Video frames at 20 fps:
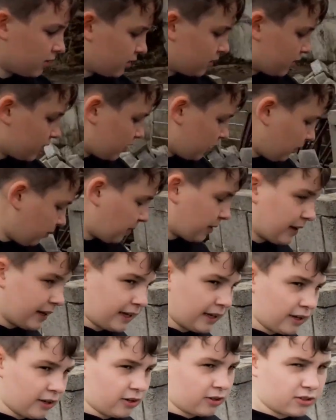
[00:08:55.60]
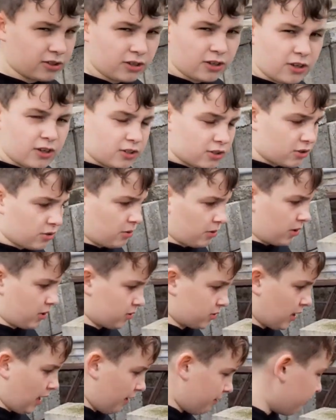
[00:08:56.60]
still pretty good, so we're
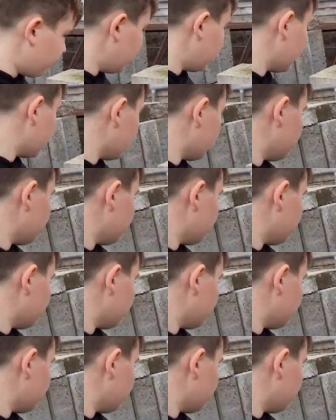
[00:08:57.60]
definitely going